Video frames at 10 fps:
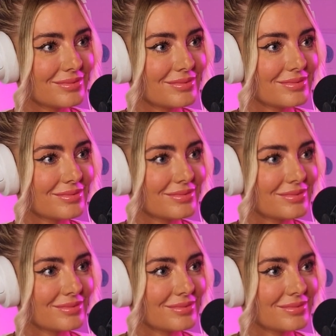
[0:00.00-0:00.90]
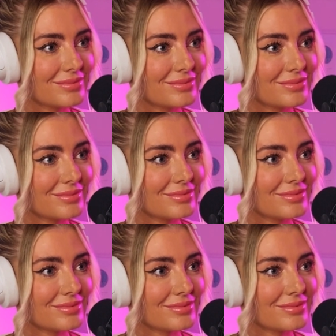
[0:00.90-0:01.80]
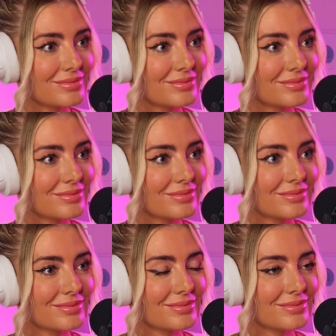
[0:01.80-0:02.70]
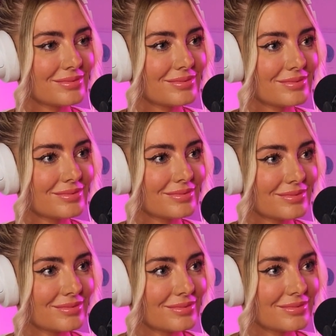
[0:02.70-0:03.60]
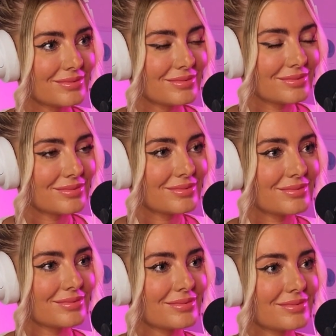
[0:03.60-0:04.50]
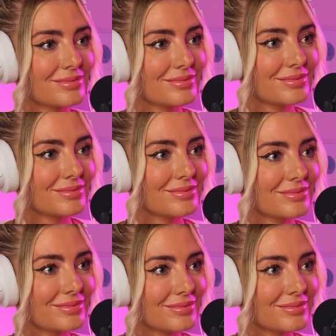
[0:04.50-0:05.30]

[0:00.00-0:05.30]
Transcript: This person isn't speaking.